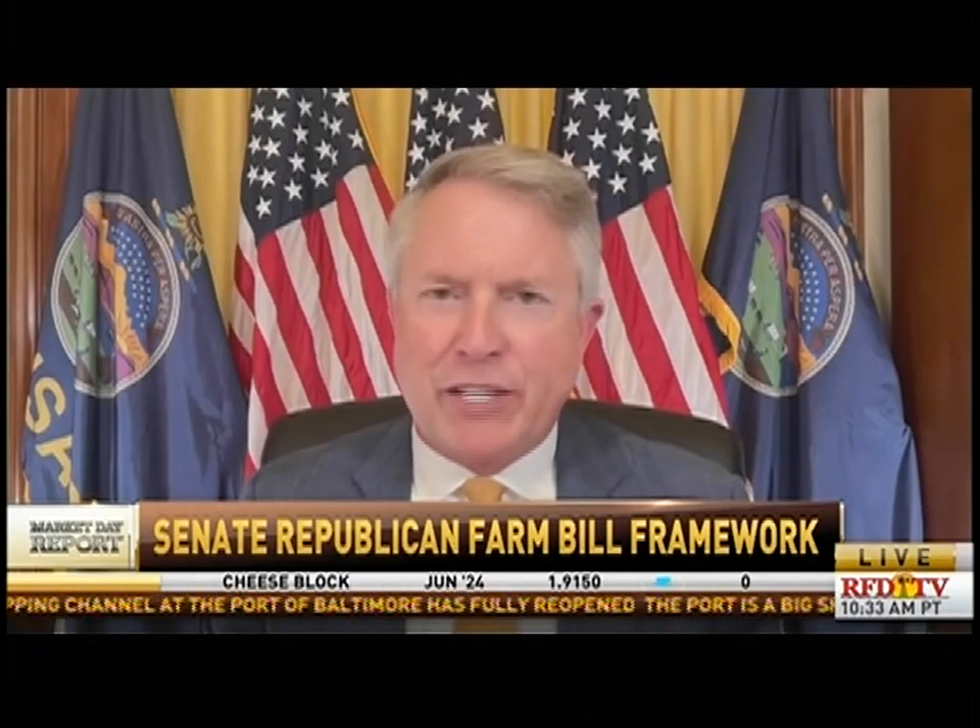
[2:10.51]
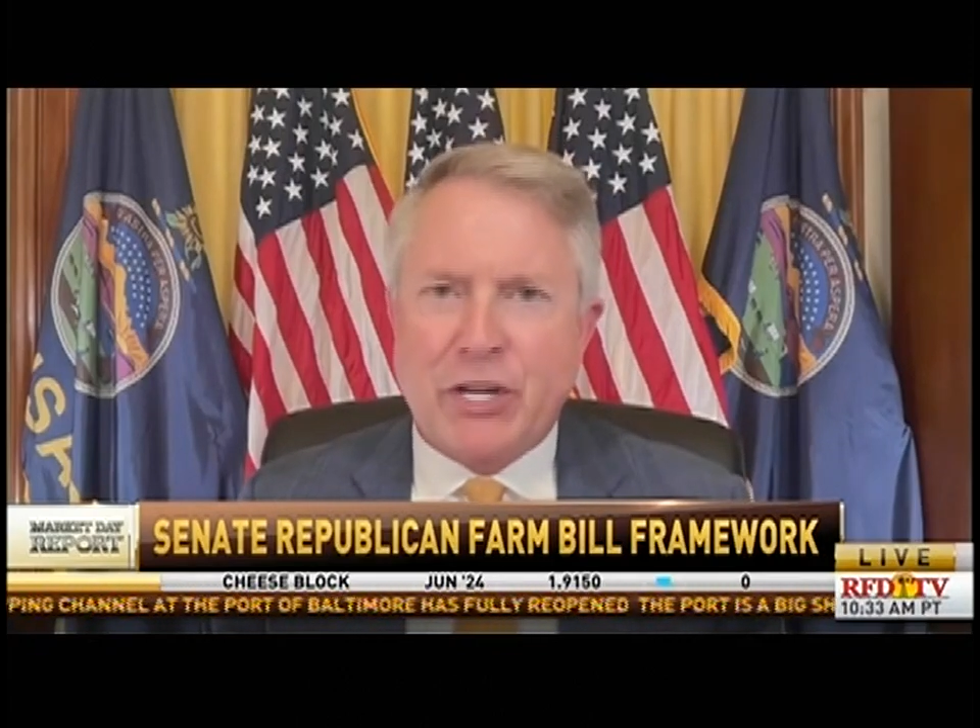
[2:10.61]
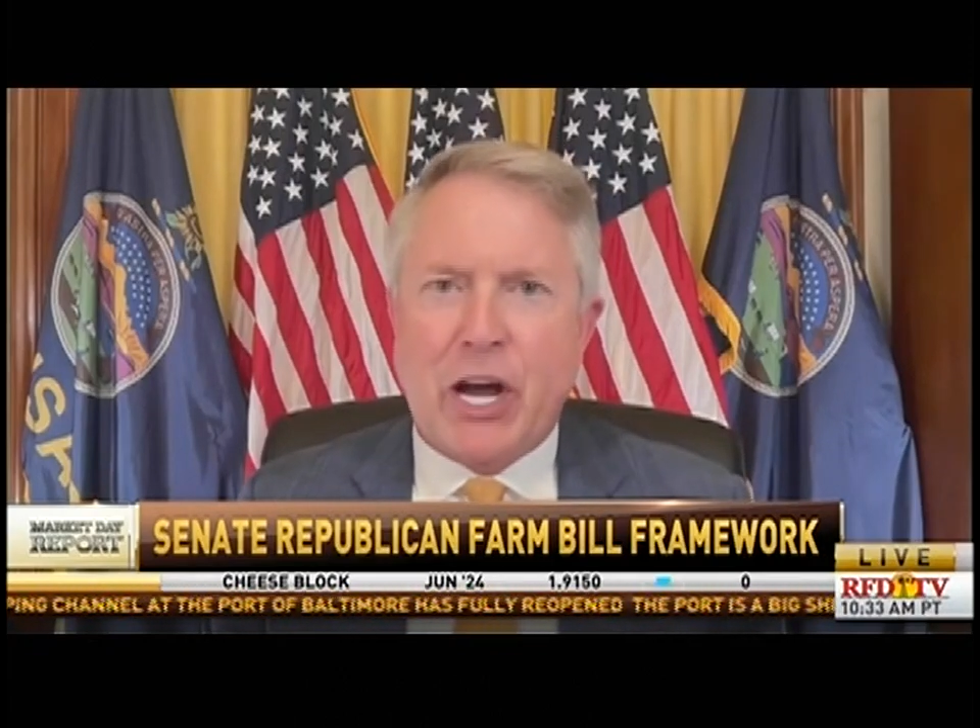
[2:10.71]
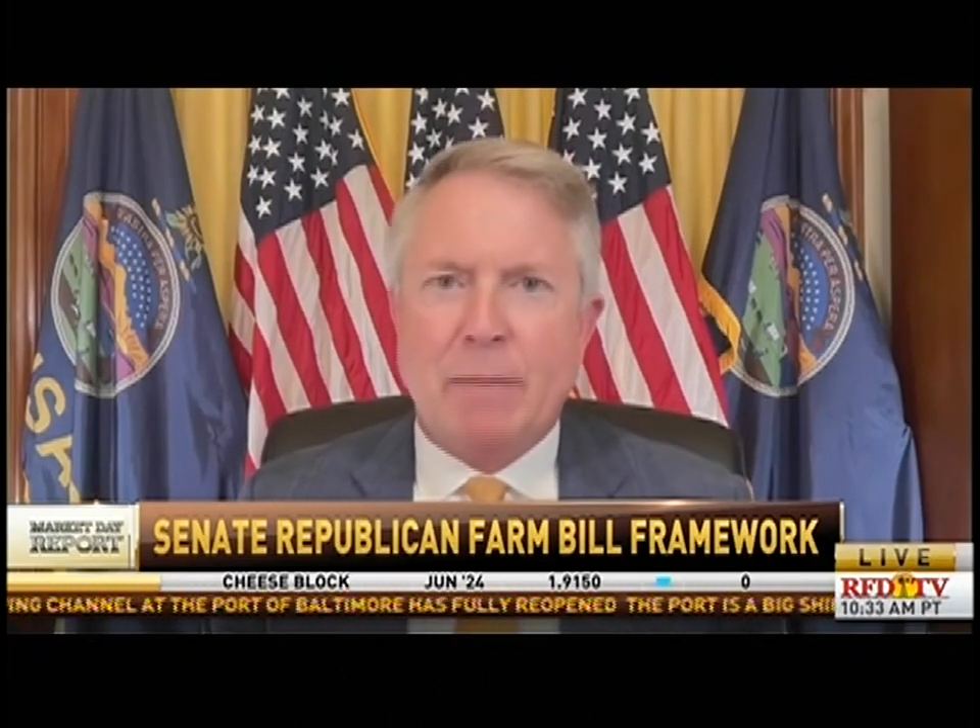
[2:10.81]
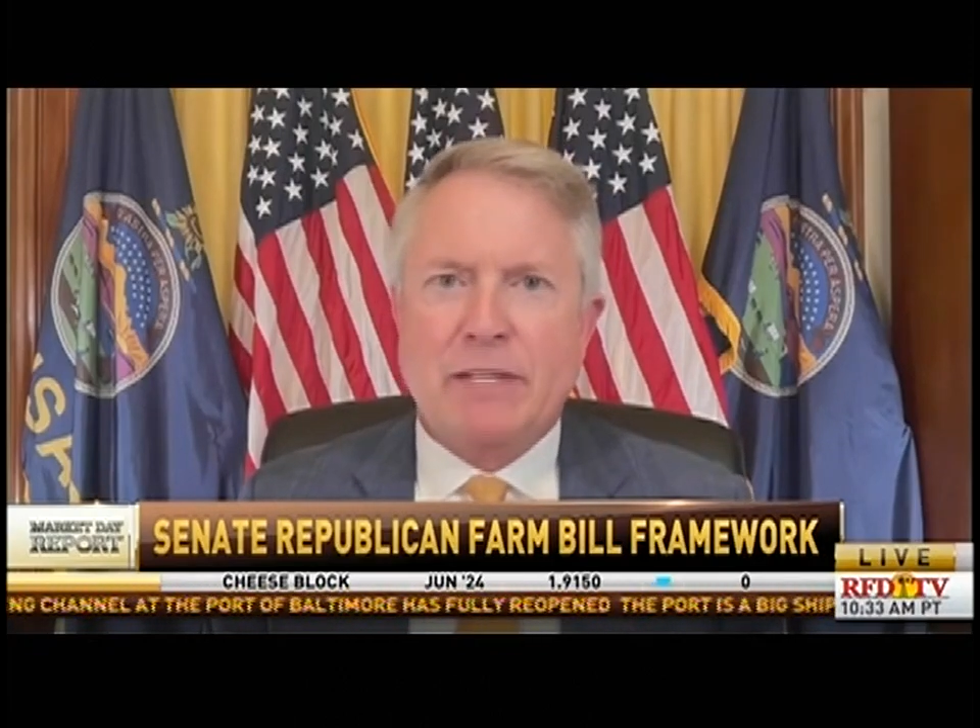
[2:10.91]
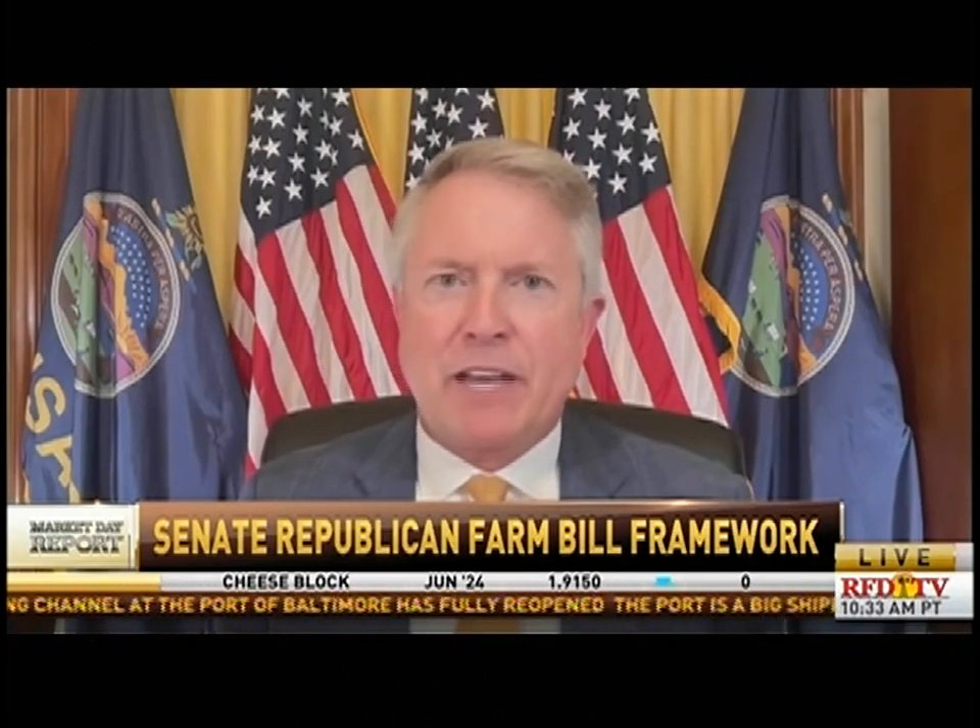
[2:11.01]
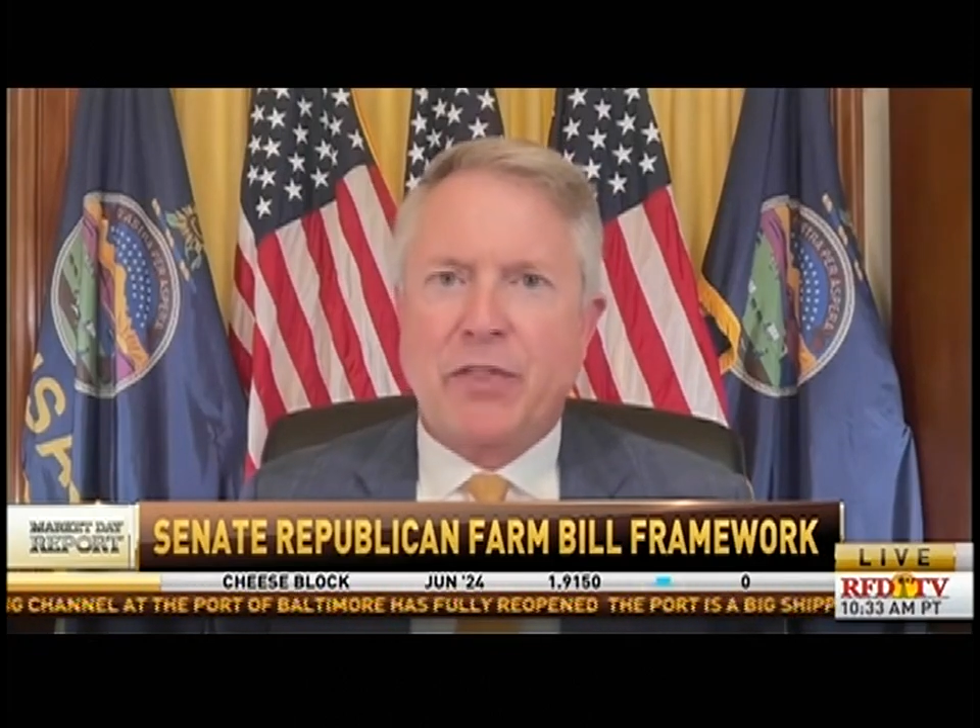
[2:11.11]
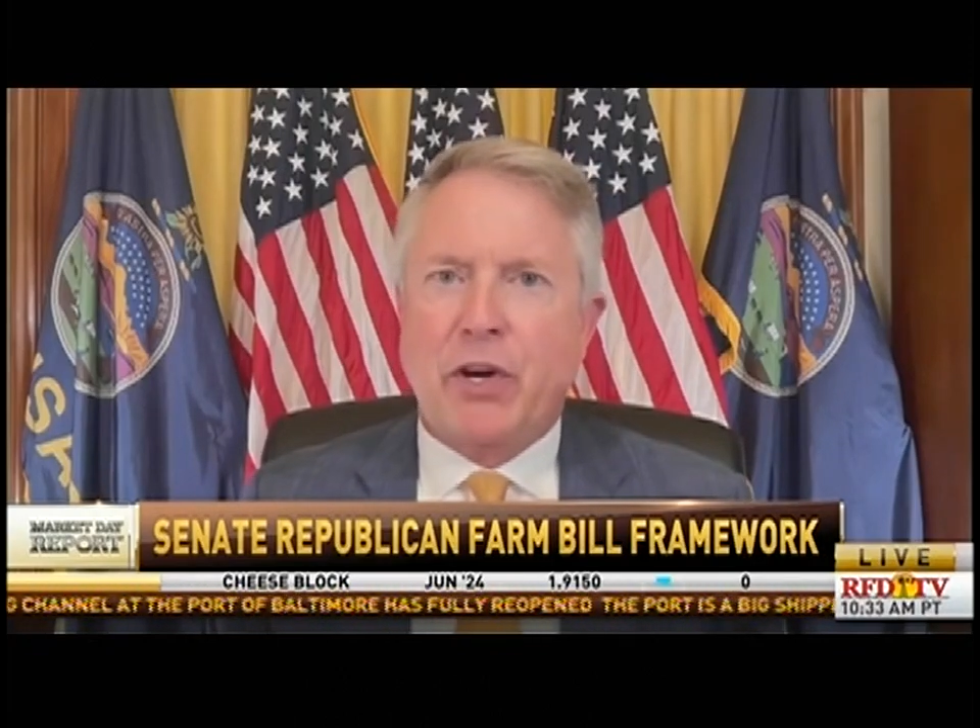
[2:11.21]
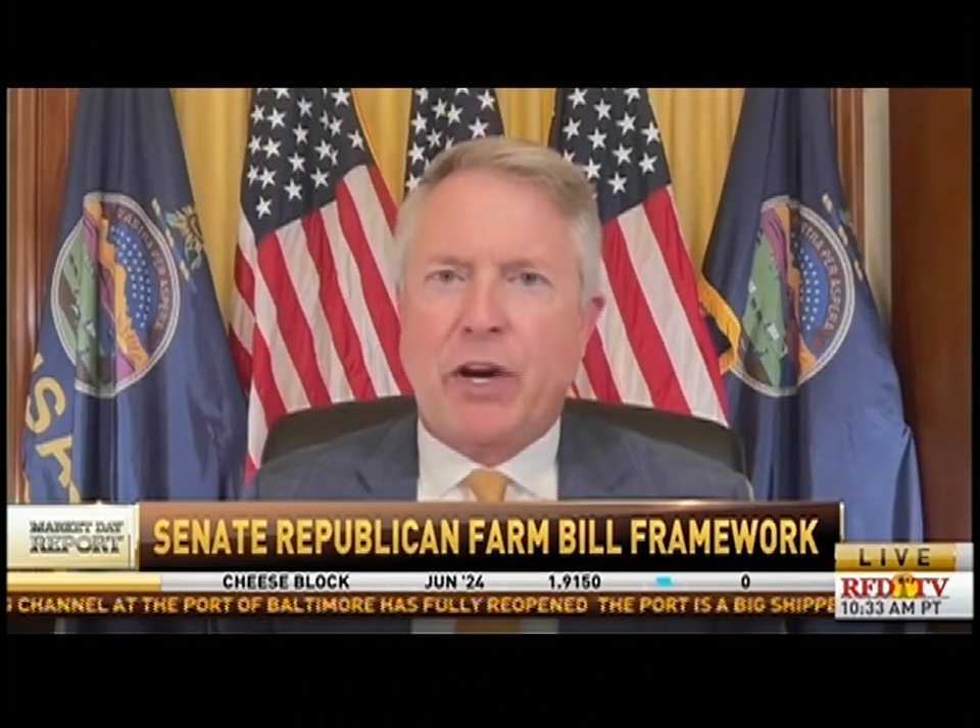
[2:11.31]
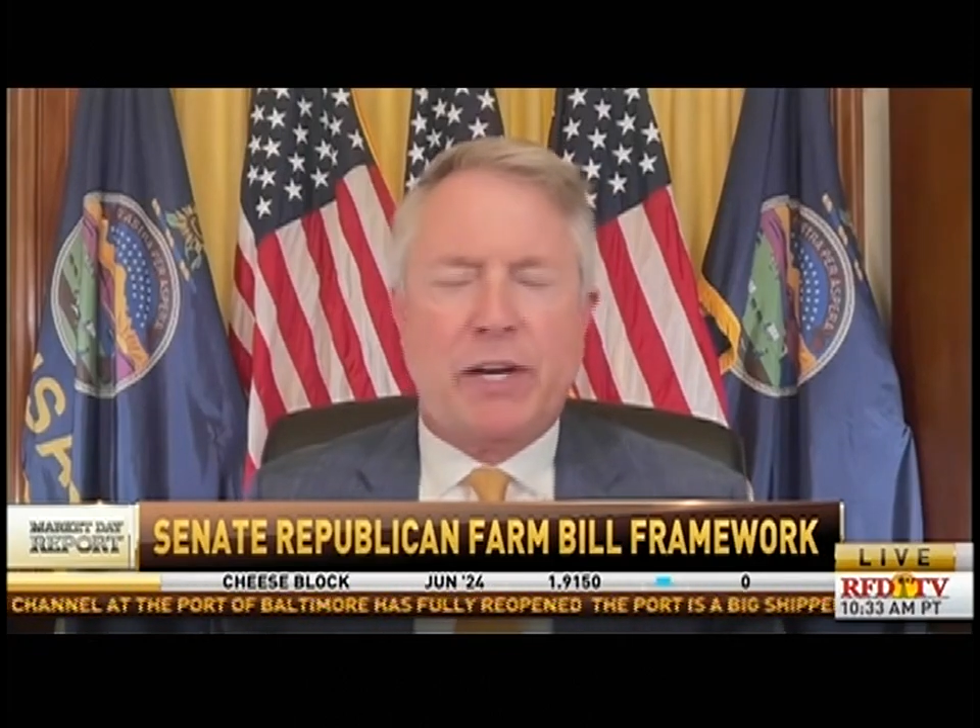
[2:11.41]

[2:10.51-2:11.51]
jobs out there.